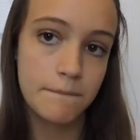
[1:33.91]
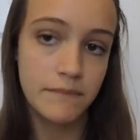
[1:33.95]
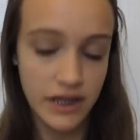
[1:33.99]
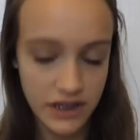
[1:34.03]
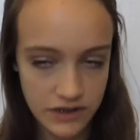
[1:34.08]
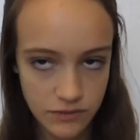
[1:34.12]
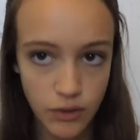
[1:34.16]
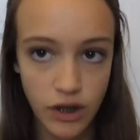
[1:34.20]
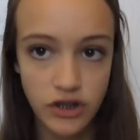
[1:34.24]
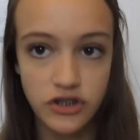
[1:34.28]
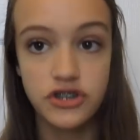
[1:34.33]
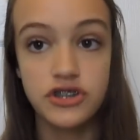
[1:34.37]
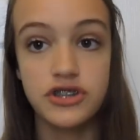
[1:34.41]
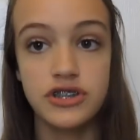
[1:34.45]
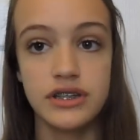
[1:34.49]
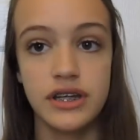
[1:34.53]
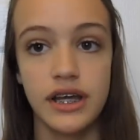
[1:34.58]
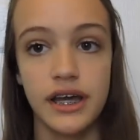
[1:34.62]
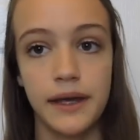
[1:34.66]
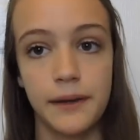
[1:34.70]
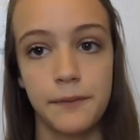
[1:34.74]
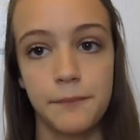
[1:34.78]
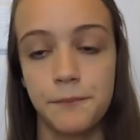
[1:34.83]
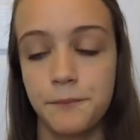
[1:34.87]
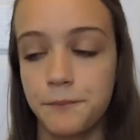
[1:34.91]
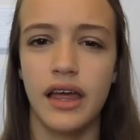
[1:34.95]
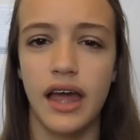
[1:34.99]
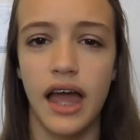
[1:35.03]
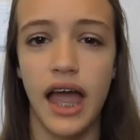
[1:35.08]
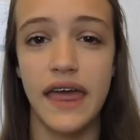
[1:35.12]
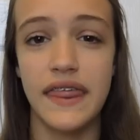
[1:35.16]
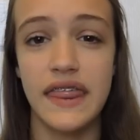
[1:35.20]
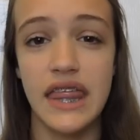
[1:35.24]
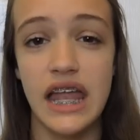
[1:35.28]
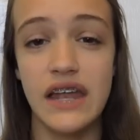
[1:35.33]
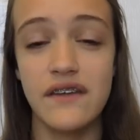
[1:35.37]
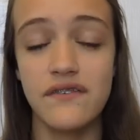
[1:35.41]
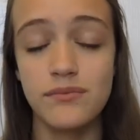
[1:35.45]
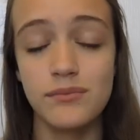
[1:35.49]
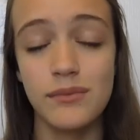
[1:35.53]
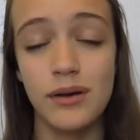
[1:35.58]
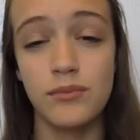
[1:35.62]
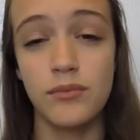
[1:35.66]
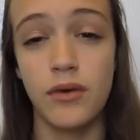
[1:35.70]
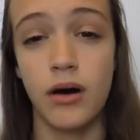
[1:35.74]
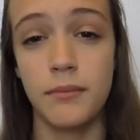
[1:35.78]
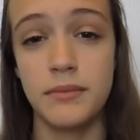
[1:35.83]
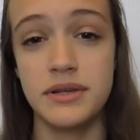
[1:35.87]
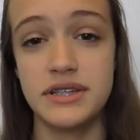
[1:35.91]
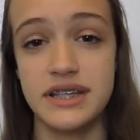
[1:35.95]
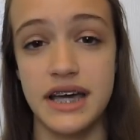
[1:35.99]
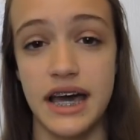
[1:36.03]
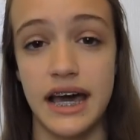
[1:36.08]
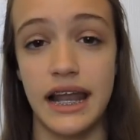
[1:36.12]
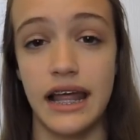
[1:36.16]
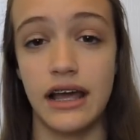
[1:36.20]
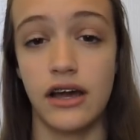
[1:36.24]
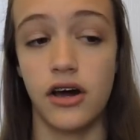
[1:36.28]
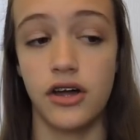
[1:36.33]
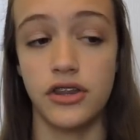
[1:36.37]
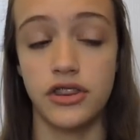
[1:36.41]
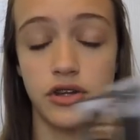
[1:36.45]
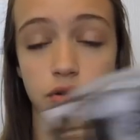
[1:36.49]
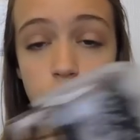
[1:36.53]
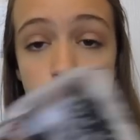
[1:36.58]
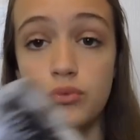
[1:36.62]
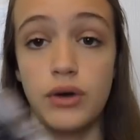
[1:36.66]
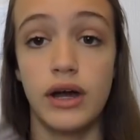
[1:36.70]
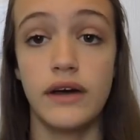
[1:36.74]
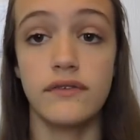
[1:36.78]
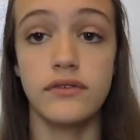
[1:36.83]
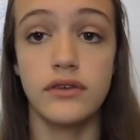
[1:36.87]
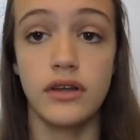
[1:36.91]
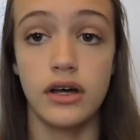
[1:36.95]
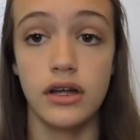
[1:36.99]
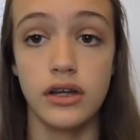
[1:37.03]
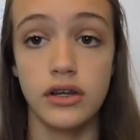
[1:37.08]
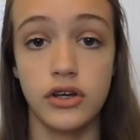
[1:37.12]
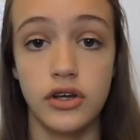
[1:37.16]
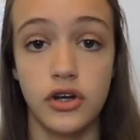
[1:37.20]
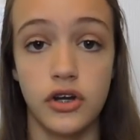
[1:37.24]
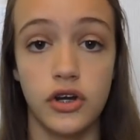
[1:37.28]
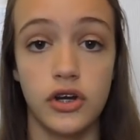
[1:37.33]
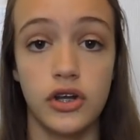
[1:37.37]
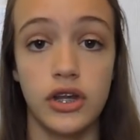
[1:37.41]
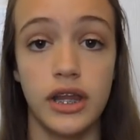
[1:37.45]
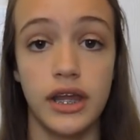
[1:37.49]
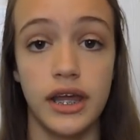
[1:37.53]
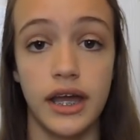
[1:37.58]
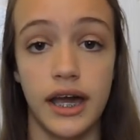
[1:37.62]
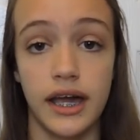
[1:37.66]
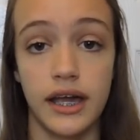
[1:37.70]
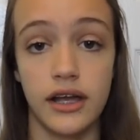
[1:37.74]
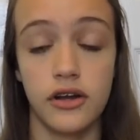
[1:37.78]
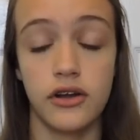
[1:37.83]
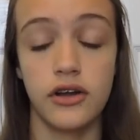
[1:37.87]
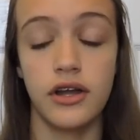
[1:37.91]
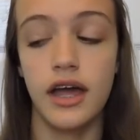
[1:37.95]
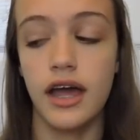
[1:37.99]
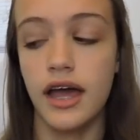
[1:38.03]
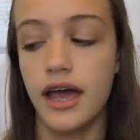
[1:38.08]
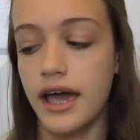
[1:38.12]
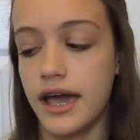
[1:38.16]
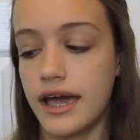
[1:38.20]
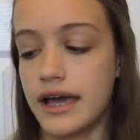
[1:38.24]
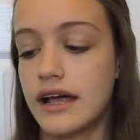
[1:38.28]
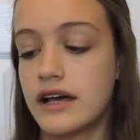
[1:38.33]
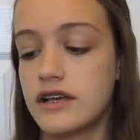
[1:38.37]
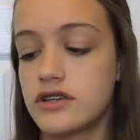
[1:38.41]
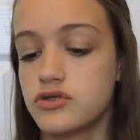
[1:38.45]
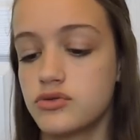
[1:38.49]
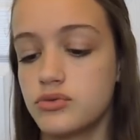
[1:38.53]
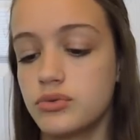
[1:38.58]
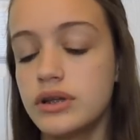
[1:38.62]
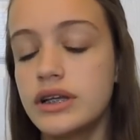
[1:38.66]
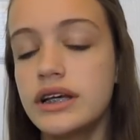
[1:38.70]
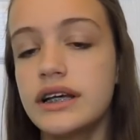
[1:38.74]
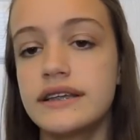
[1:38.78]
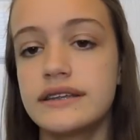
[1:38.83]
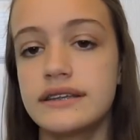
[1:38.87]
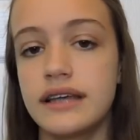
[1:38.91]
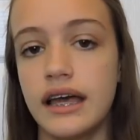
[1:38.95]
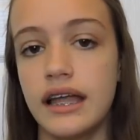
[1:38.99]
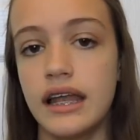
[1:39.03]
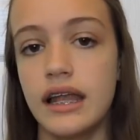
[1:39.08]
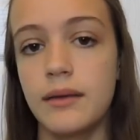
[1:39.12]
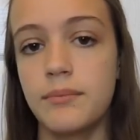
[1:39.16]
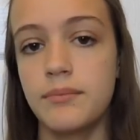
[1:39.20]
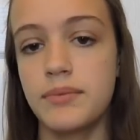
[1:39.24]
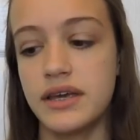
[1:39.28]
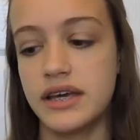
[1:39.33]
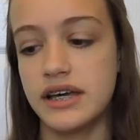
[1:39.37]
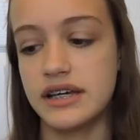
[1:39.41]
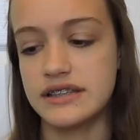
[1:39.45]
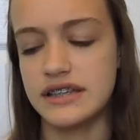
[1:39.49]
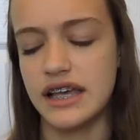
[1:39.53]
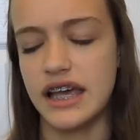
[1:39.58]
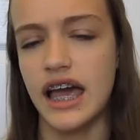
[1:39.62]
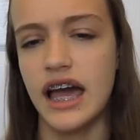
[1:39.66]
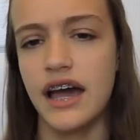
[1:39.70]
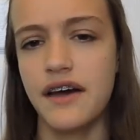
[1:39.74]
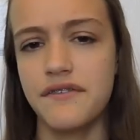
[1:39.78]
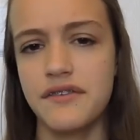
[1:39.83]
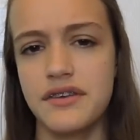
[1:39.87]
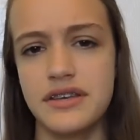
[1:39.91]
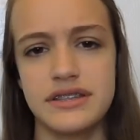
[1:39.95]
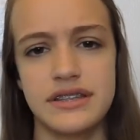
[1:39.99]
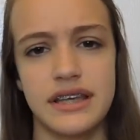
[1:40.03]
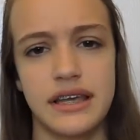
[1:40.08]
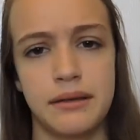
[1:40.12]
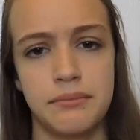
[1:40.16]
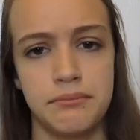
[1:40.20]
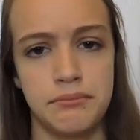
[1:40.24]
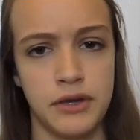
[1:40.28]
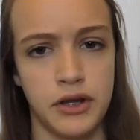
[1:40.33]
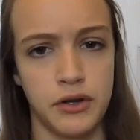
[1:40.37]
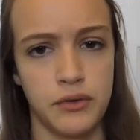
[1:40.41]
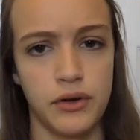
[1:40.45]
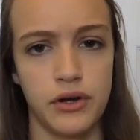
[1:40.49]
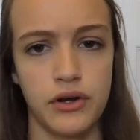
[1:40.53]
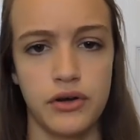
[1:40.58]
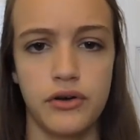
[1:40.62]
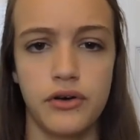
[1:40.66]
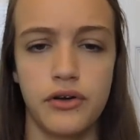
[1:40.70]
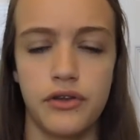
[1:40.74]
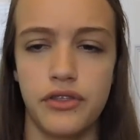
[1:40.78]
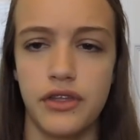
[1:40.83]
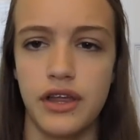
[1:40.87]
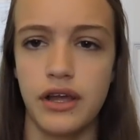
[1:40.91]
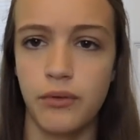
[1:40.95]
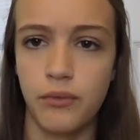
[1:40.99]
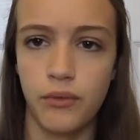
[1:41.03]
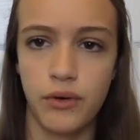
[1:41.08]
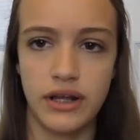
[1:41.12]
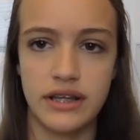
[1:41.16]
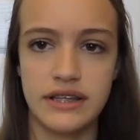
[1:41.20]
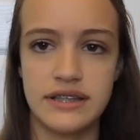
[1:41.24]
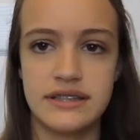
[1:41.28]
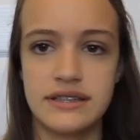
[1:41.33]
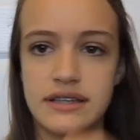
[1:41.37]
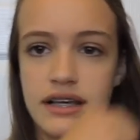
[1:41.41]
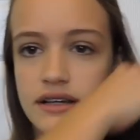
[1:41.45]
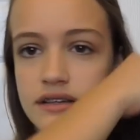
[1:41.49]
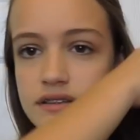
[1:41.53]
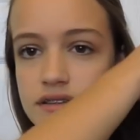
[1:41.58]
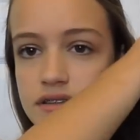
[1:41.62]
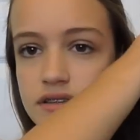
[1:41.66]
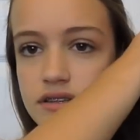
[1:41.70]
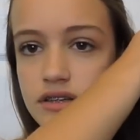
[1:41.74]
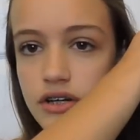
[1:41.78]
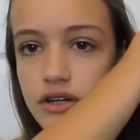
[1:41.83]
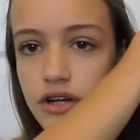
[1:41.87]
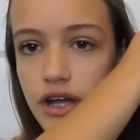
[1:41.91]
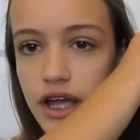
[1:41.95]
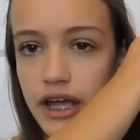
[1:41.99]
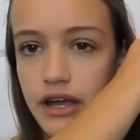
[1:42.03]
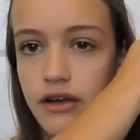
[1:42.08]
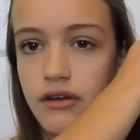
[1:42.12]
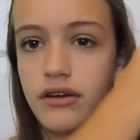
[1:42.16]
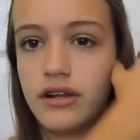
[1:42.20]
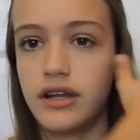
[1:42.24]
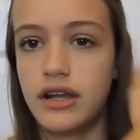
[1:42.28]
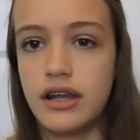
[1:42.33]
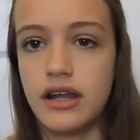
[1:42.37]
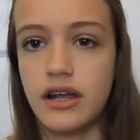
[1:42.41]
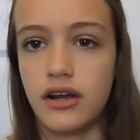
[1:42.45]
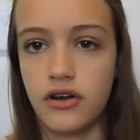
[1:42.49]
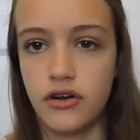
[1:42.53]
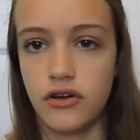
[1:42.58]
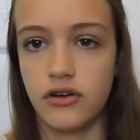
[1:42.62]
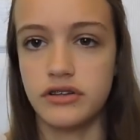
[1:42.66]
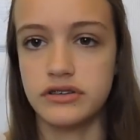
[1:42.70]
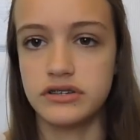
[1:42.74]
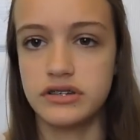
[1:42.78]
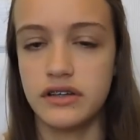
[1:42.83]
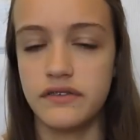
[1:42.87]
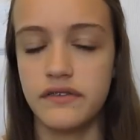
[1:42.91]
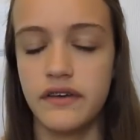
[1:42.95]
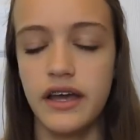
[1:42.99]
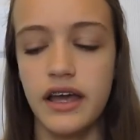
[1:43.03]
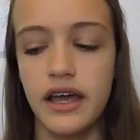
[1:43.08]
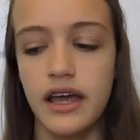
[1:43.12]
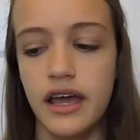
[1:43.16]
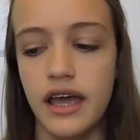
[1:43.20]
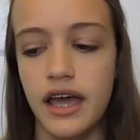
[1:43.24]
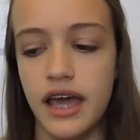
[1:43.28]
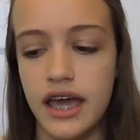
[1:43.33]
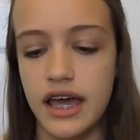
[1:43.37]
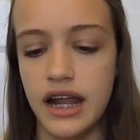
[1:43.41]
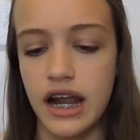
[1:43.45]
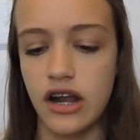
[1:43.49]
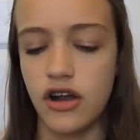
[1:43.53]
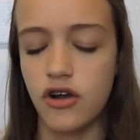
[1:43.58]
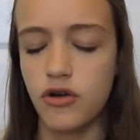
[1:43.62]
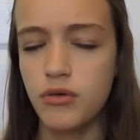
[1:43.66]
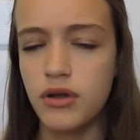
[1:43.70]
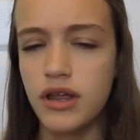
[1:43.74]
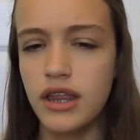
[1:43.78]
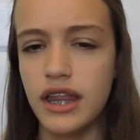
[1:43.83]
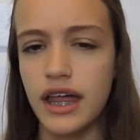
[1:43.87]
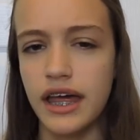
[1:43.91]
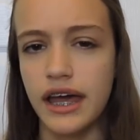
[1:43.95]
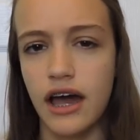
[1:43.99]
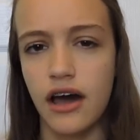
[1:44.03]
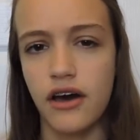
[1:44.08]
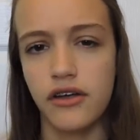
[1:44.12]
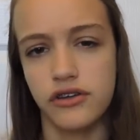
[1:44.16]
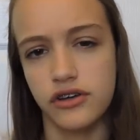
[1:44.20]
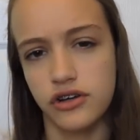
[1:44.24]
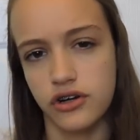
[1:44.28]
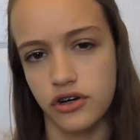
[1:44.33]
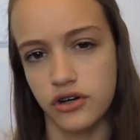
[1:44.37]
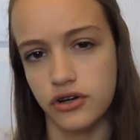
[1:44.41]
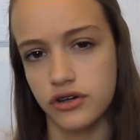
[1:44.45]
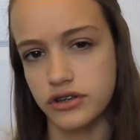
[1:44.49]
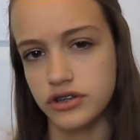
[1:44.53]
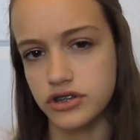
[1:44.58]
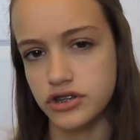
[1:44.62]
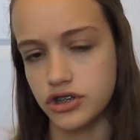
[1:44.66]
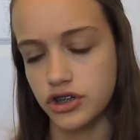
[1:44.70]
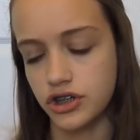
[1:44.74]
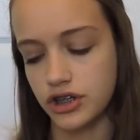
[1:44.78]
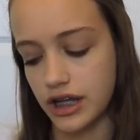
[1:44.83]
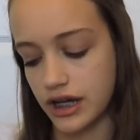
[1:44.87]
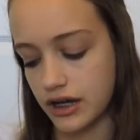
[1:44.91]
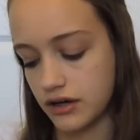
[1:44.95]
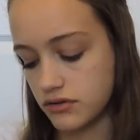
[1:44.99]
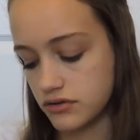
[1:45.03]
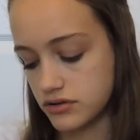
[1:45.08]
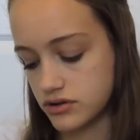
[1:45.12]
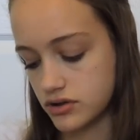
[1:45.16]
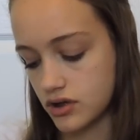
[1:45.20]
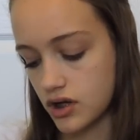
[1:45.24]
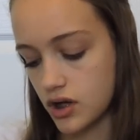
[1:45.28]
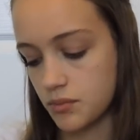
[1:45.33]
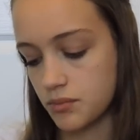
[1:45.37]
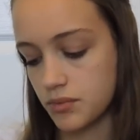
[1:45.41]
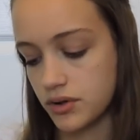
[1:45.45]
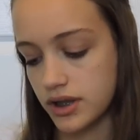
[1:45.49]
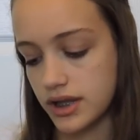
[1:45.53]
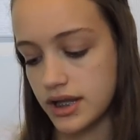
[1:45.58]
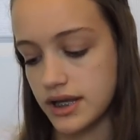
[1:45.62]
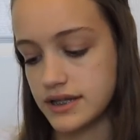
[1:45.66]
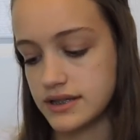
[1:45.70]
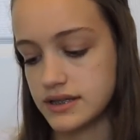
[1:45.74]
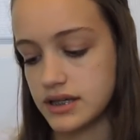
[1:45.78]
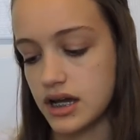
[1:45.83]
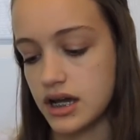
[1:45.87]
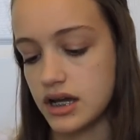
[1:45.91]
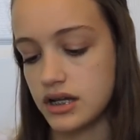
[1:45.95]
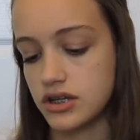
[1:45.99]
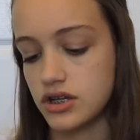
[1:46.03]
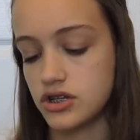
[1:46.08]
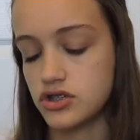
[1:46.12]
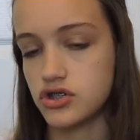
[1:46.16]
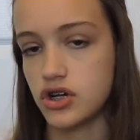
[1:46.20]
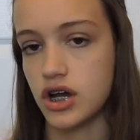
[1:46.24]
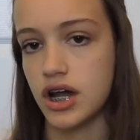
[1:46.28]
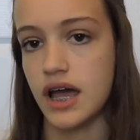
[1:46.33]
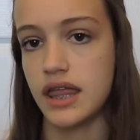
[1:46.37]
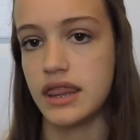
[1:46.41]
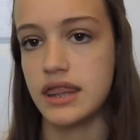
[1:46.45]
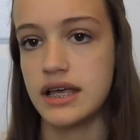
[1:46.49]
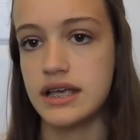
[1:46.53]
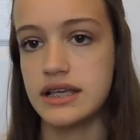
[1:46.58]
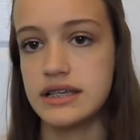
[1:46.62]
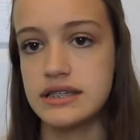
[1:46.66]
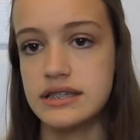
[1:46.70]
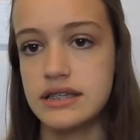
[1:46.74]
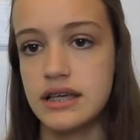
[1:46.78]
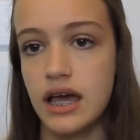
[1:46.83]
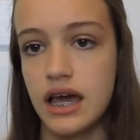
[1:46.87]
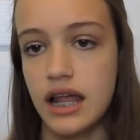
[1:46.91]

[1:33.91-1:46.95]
Let's watch it tonight. And then for my mom and dad, I got the Revlon curling iron, and I was really excited because I have this like mirror curl thing where it sucks your hair in and it curls up, and I don't really like how the curls turn out, so I'm really excited to try this.